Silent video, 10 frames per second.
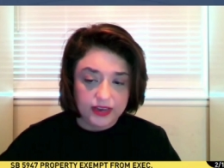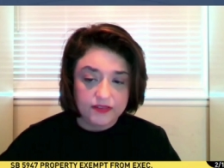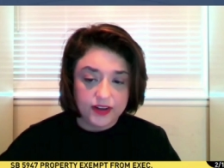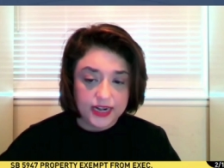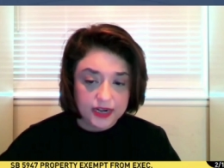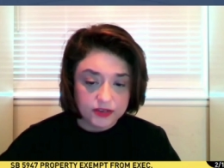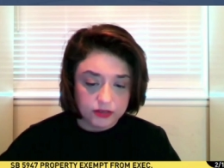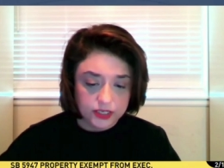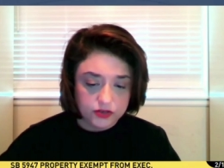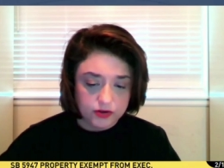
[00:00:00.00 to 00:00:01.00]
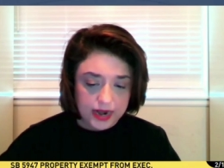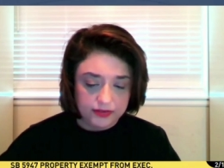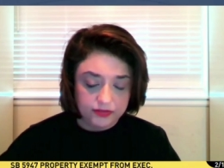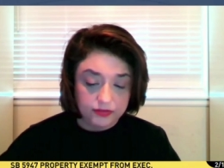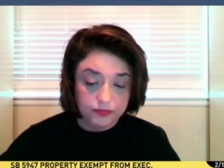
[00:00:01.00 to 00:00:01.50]
in financial
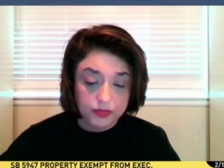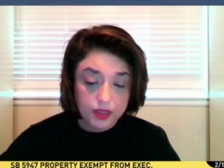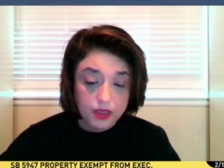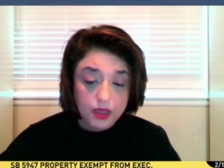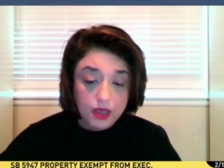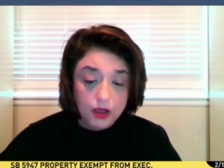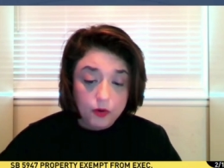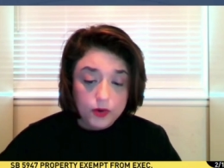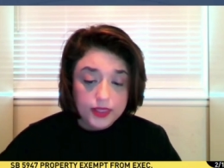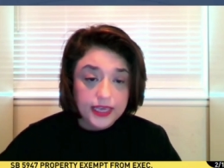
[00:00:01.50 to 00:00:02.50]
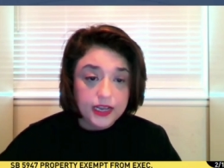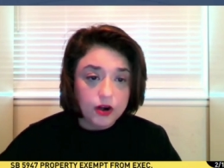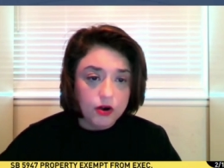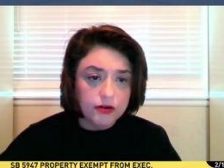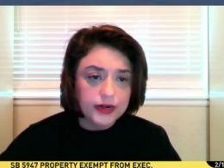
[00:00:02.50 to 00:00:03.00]
distress. With the
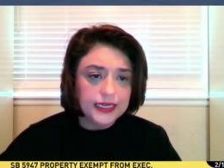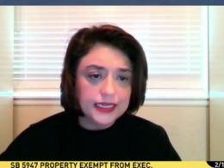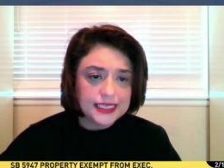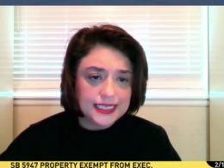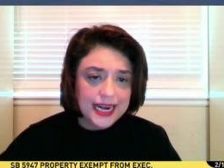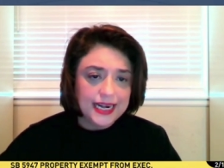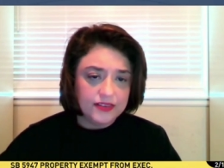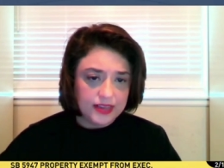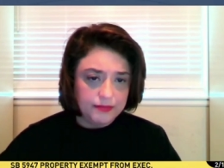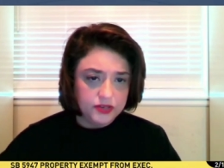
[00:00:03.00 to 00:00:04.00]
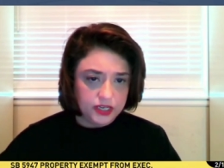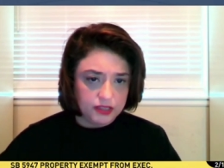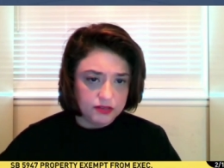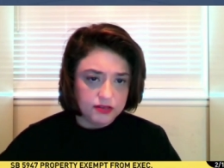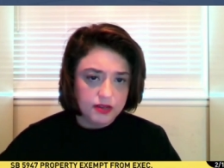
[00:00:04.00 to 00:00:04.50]
current state
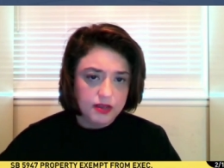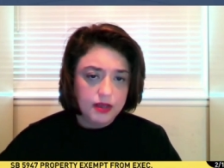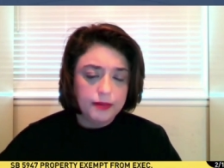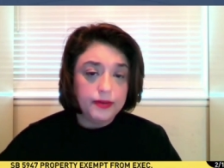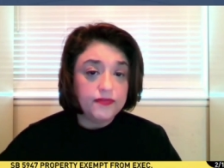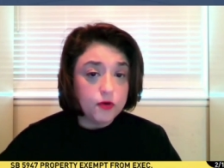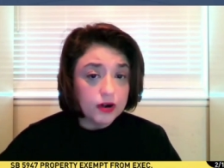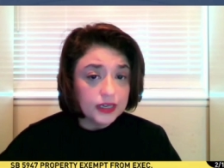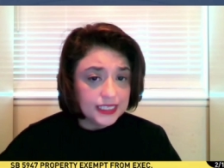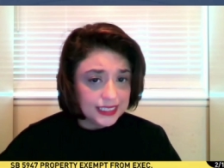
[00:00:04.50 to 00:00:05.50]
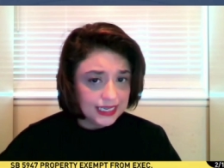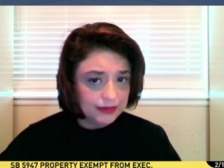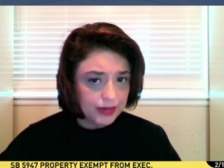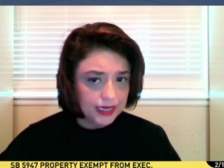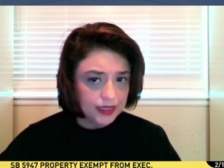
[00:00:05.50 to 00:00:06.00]
exemptions, before assisting
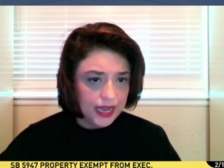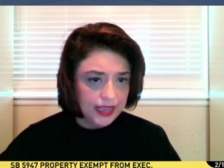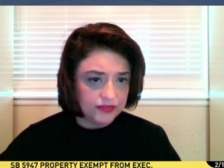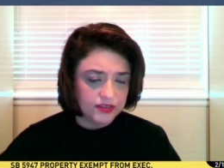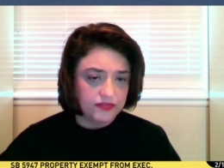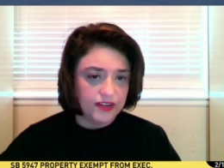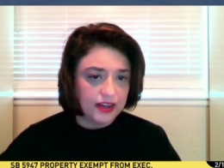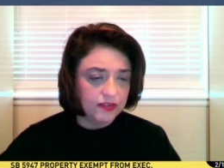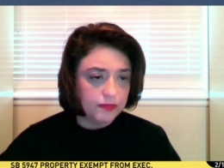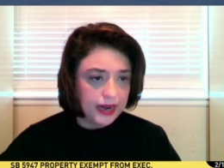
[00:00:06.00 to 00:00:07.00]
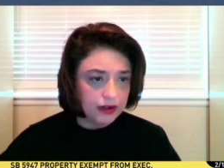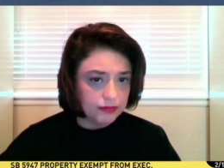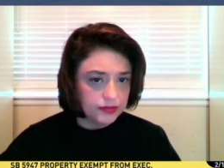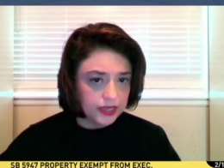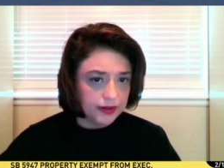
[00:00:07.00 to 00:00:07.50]
my clients to file for
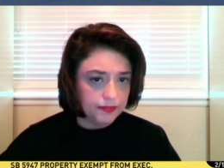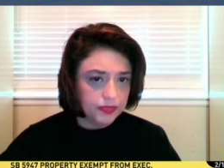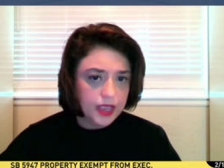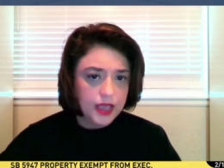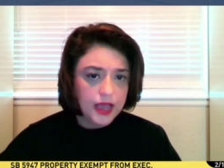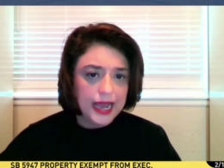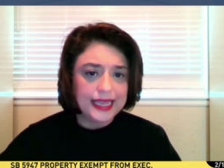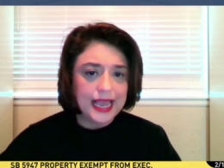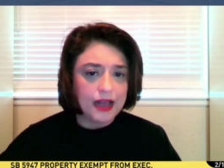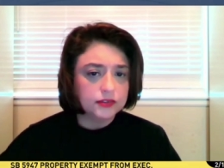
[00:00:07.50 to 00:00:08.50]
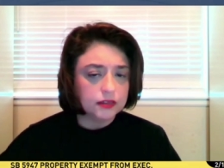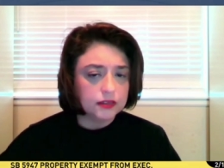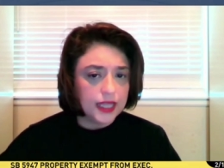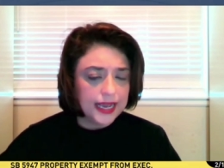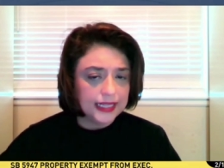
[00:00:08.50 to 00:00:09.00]
bankruptcy, I counsel
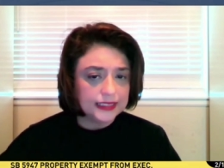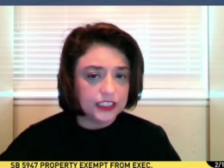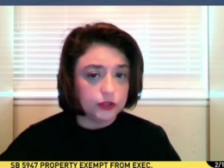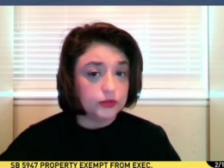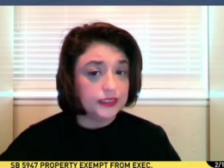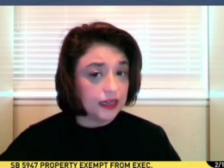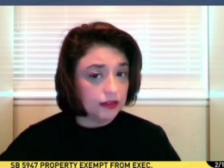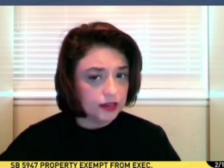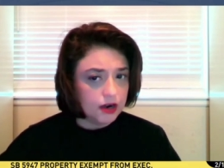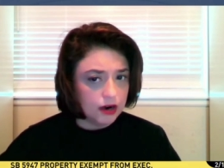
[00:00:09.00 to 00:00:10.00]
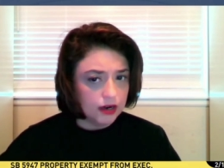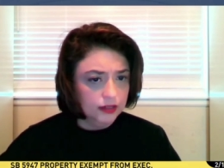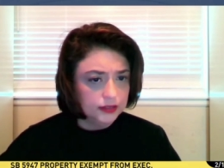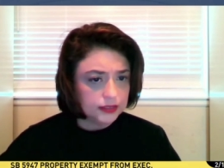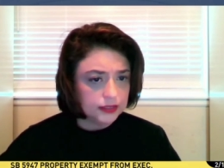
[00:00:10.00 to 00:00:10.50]
clients to sell their
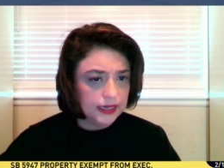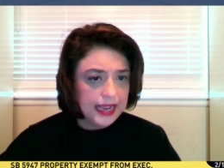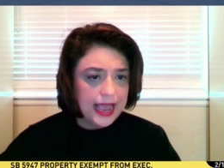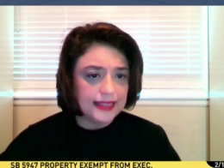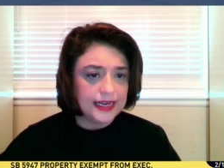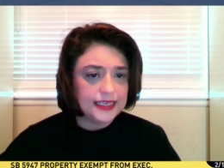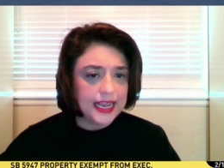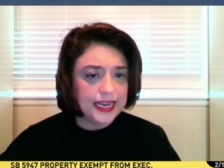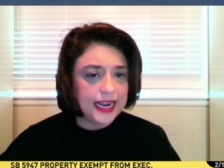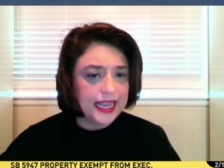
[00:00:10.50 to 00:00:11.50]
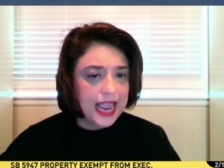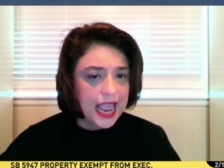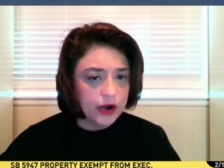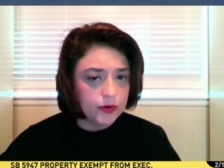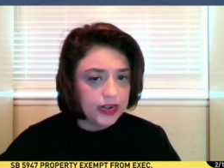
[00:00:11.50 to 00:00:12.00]
cars and then take any
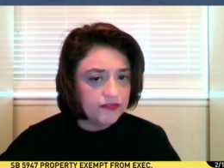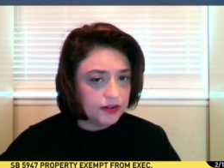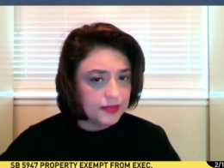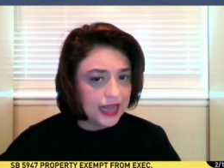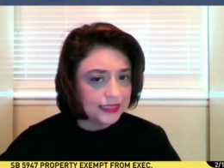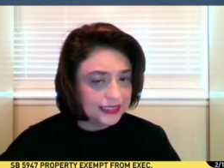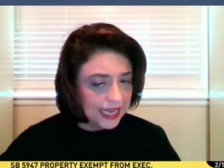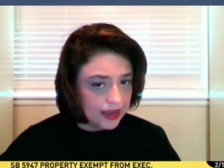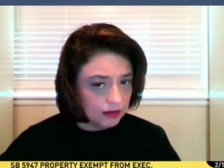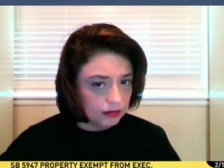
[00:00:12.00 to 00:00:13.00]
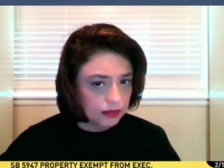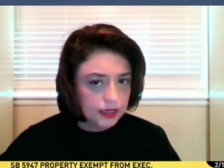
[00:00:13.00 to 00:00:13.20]
equity from that sale